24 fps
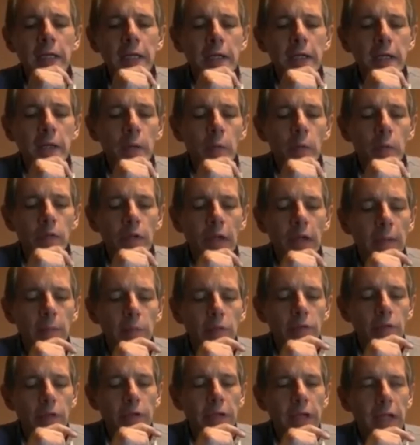was able
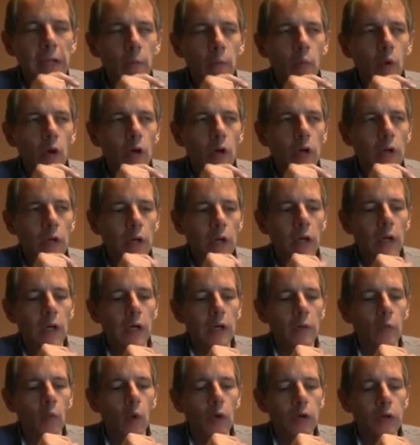to get one guy
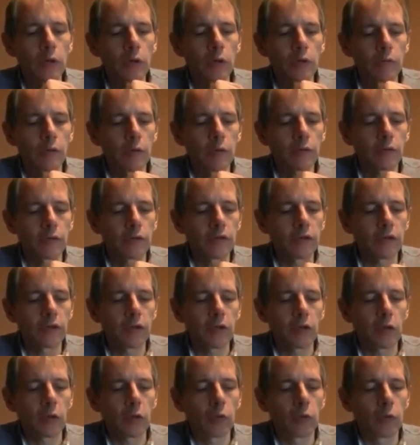at one university
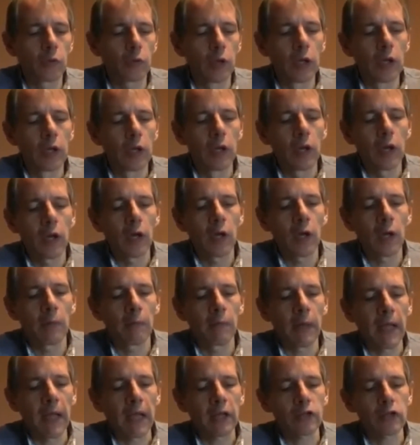to
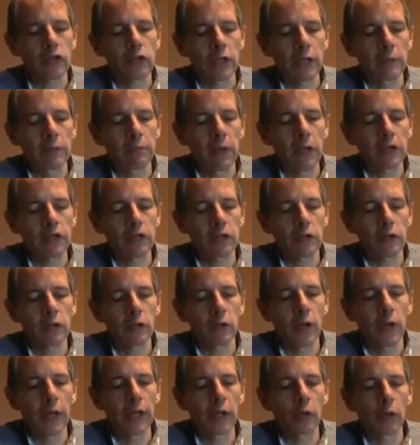actually measure the
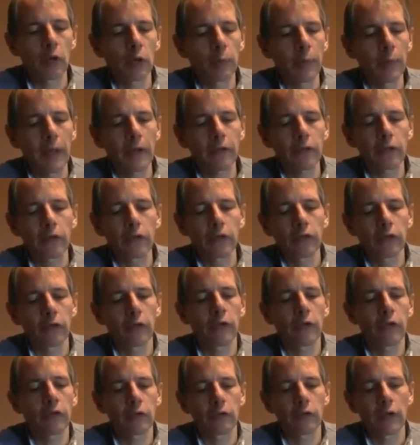cranial capacity. So
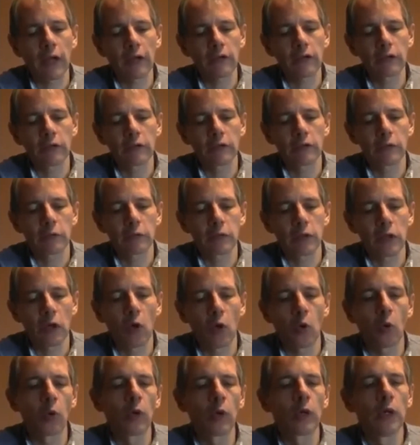this was a
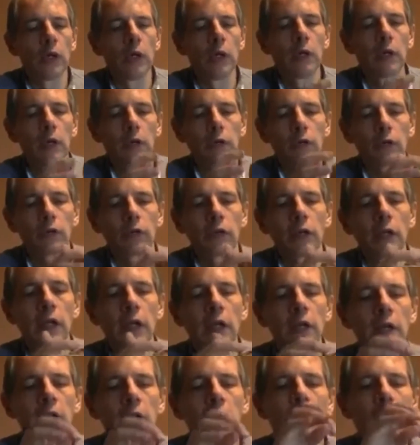hole,
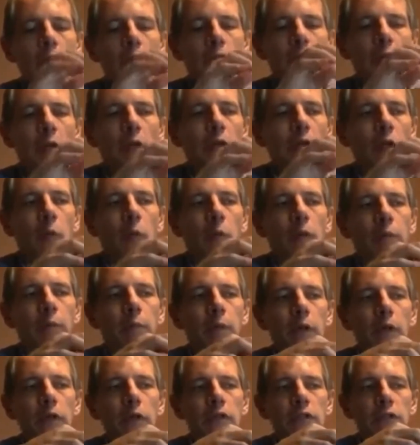and filled it up with
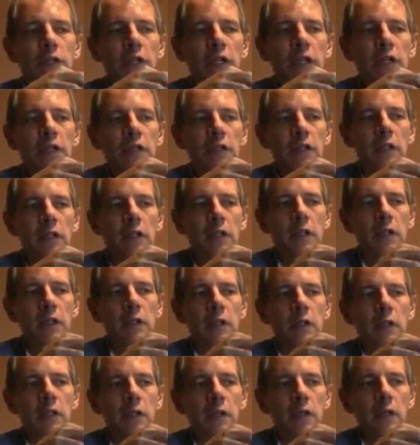birdseed,
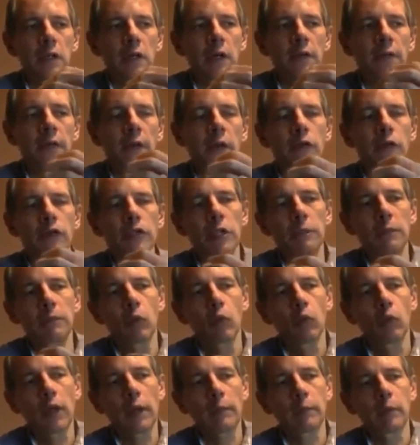and then you tip
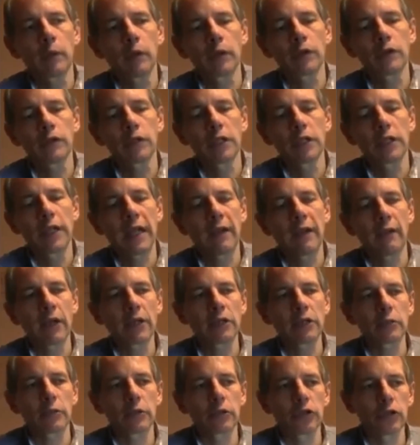all that birdseed out
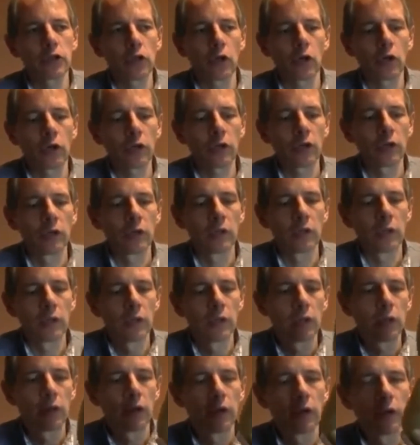into a jug.
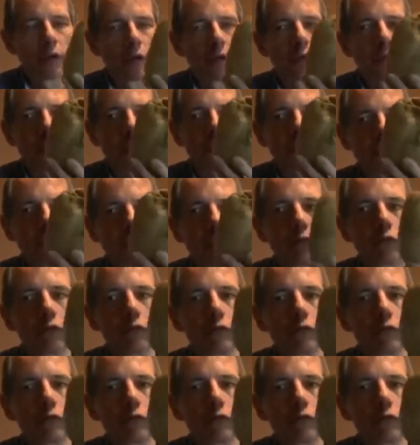1600